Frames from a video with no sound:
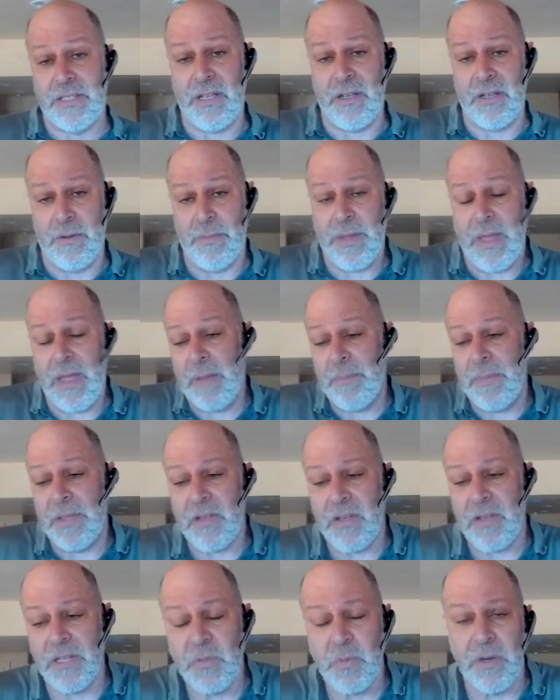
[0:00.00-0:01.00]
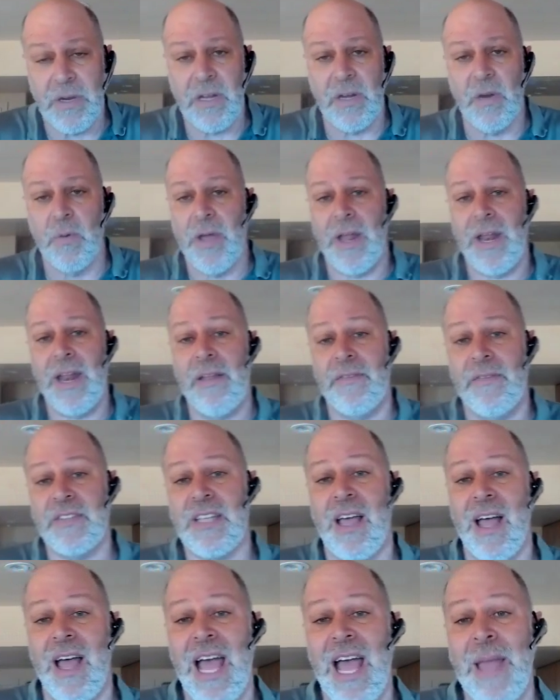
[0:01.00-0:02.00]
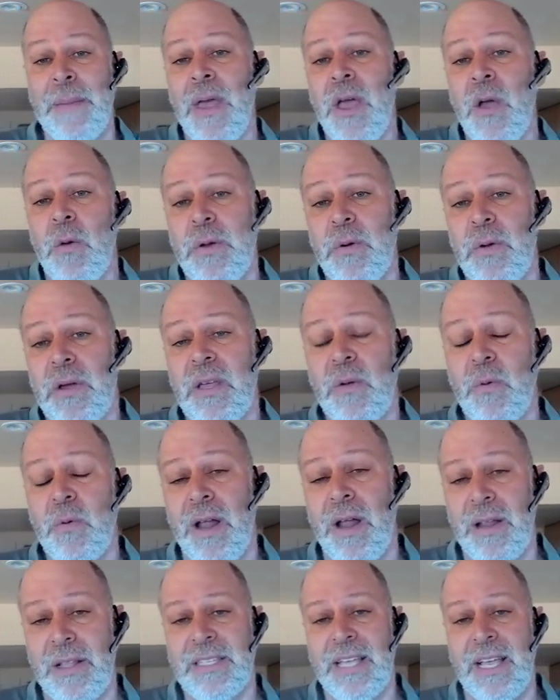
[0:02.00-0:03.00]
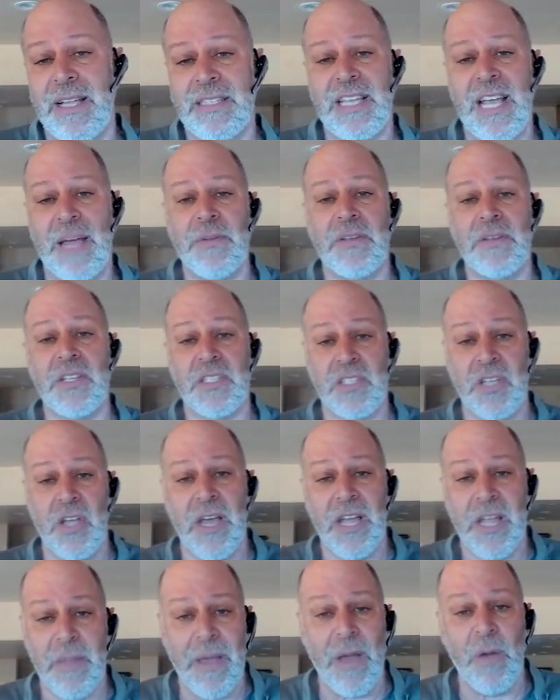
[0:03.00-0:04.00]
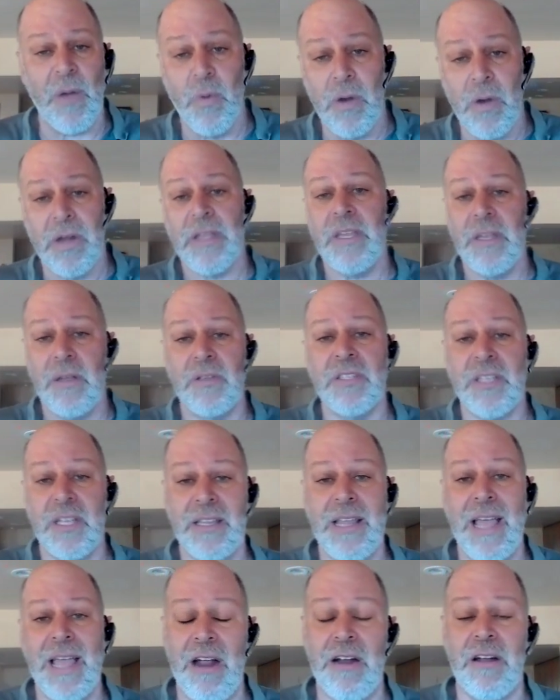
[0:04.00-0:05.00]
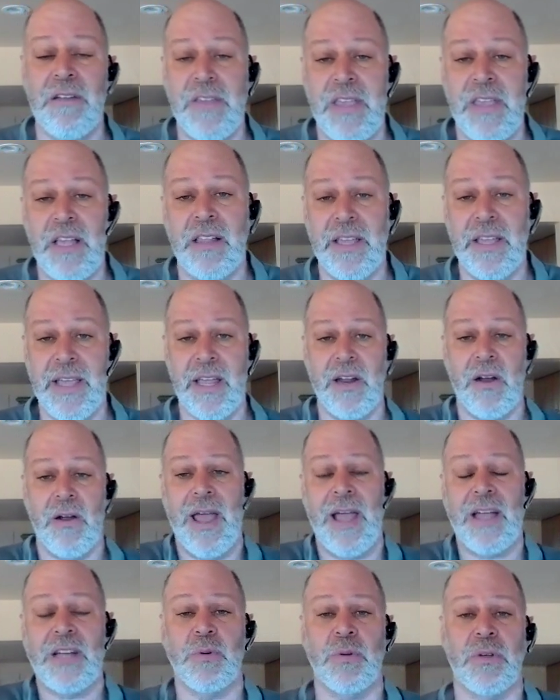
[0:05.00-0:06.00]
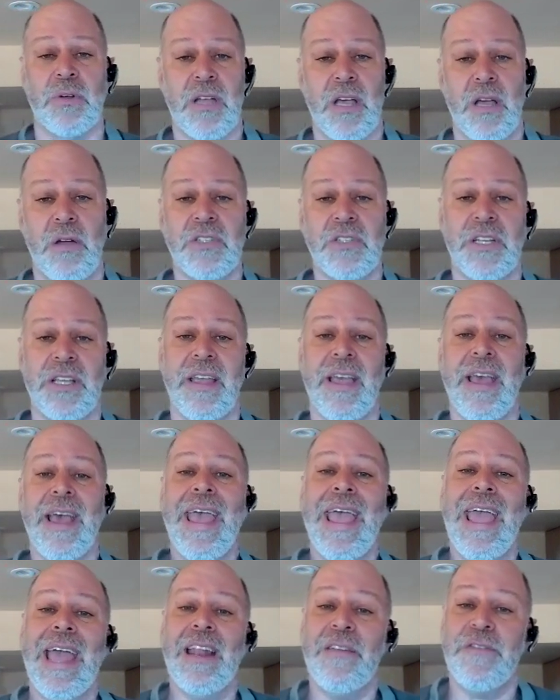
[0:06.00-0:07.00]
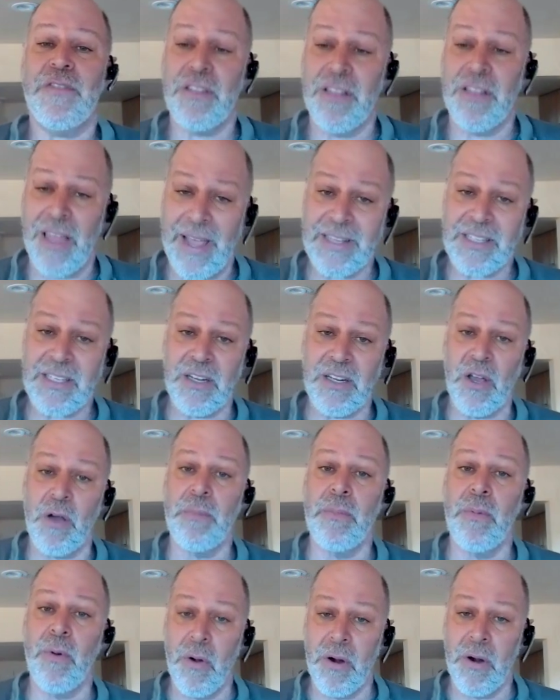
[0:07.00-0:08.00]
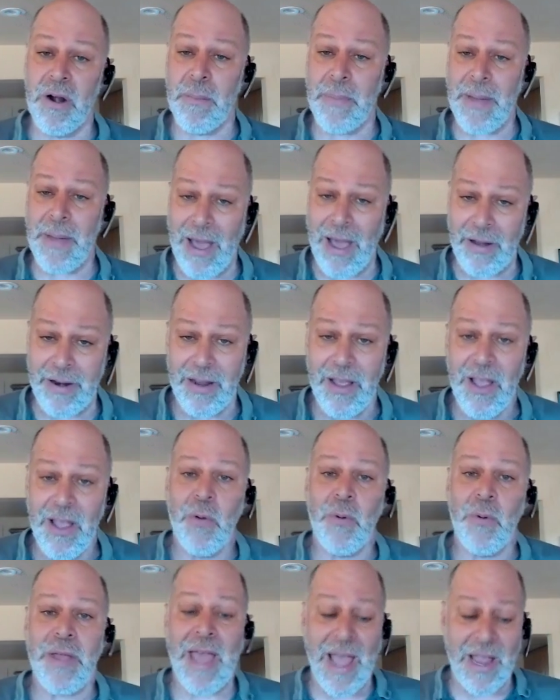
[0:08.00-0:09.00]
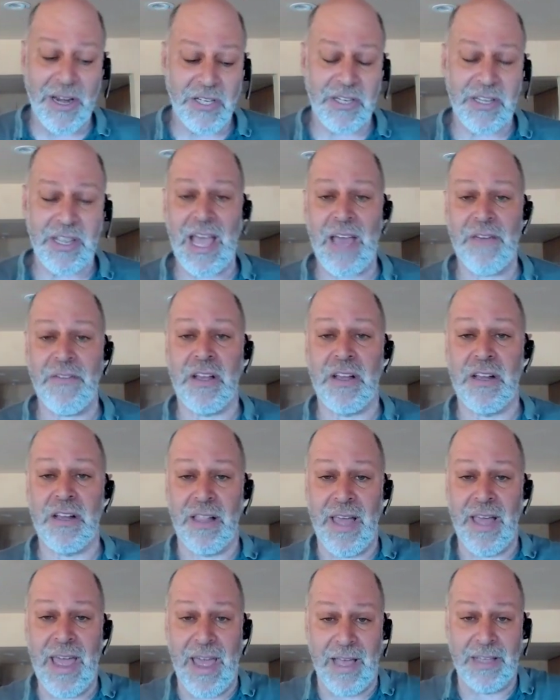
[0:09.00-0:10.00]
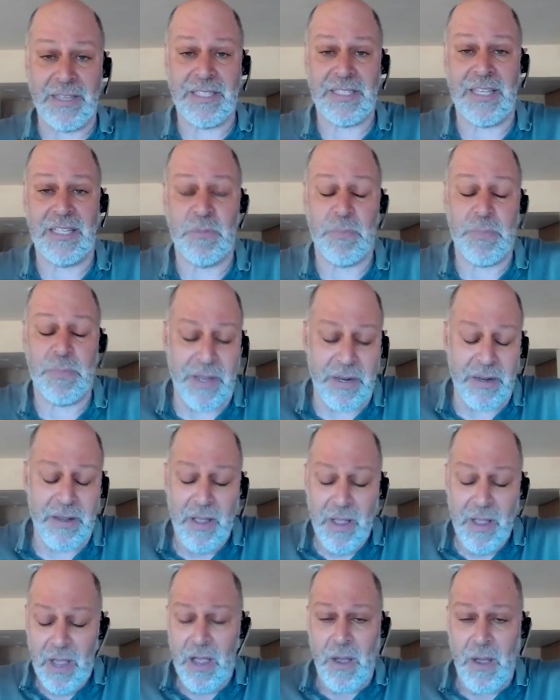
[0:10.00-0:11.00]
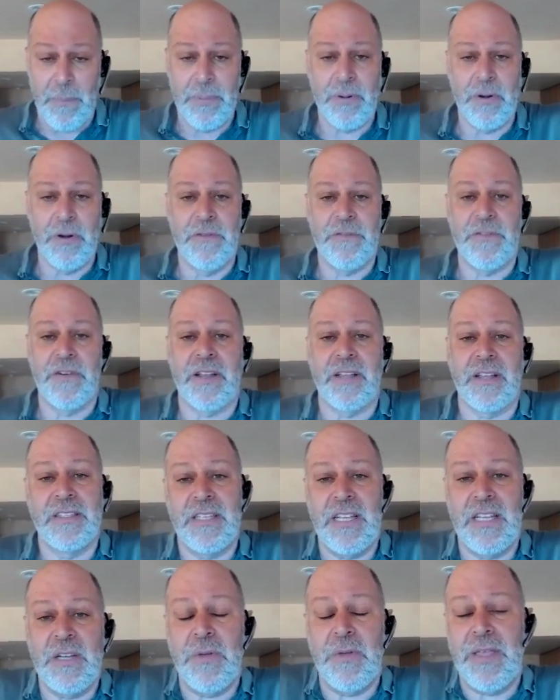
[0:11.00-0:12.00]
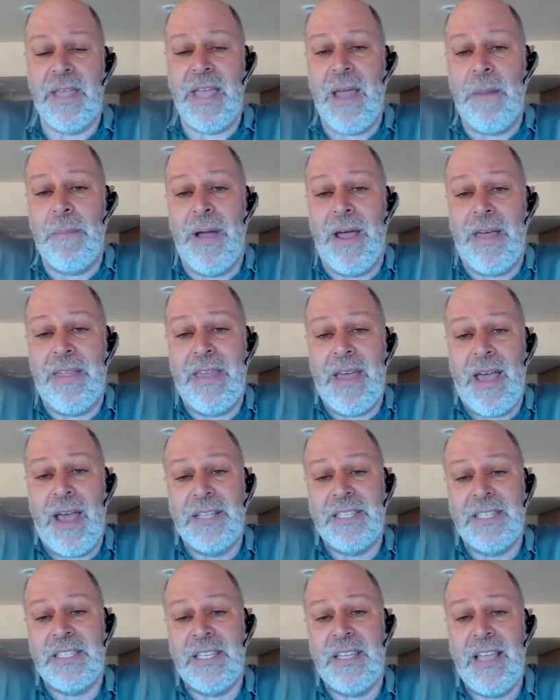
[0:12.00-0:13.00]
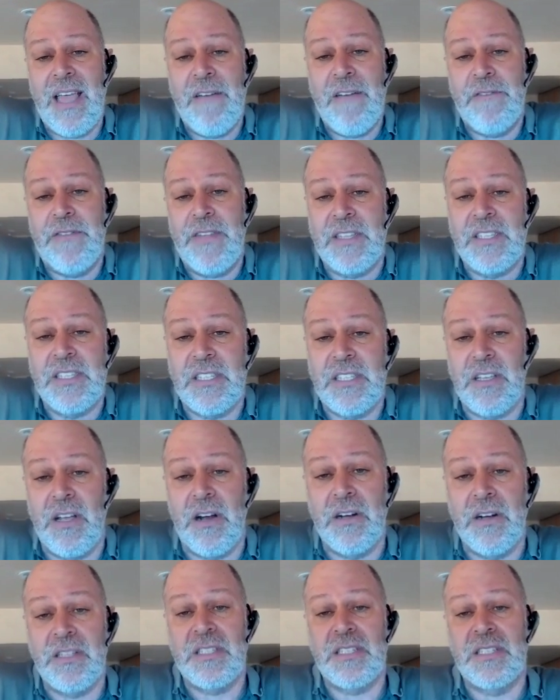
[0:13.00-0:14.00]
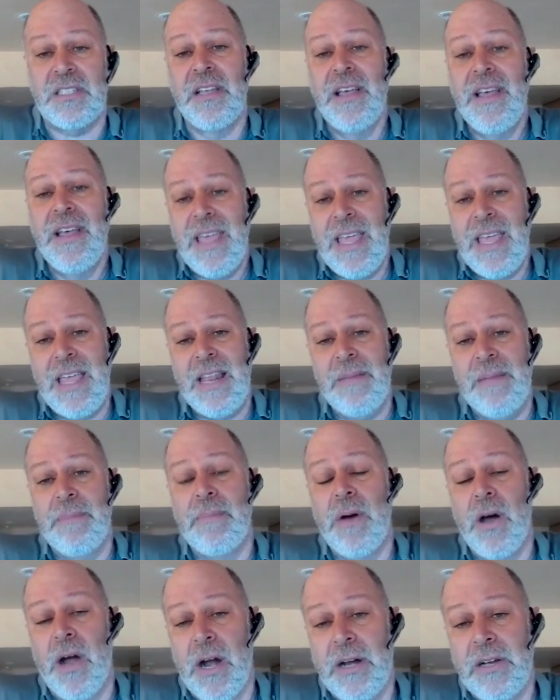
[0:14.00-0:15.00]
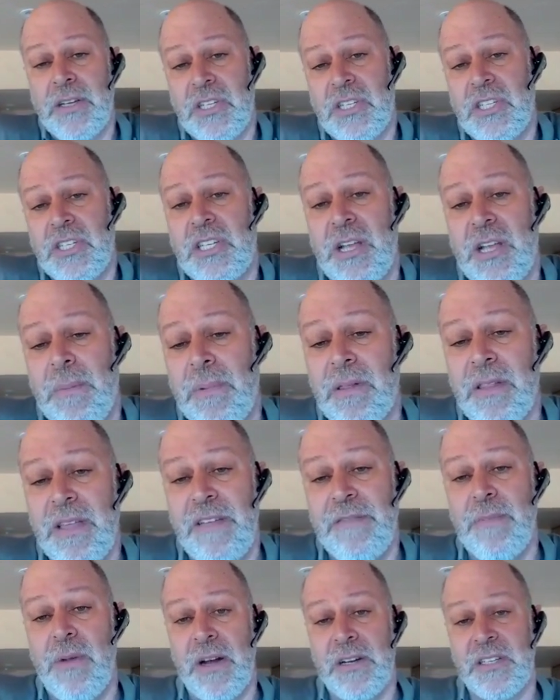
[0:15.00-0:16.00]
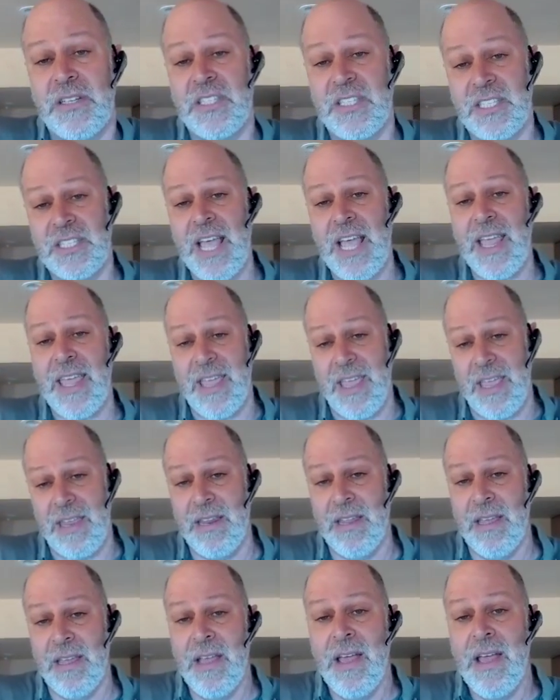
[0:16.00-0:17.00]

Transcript: So, and because we're going to run out of time, we really wanted to take time to just talk about we're using narrative healing in our actual coaching. And if you'd like to know more about it, we actually have a class that's been approved for continuing ed by the ICF that starts in March, I believe March 2nd.